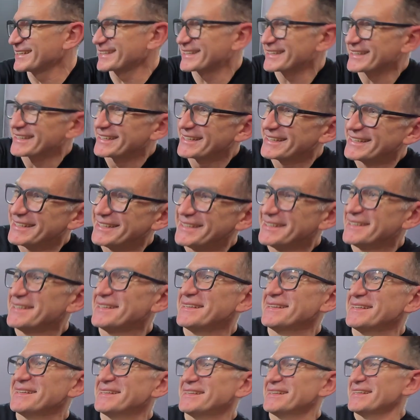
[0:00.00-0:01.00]
I see
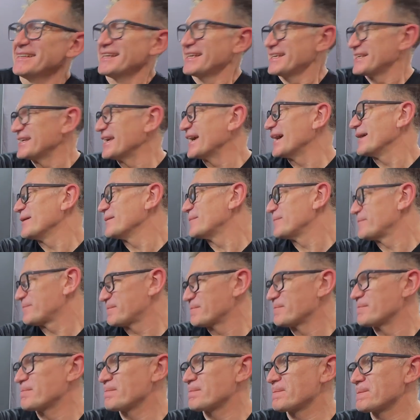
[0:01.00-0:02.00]
cat
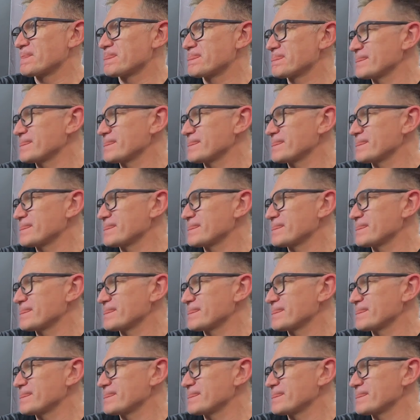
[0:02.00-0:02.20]
size.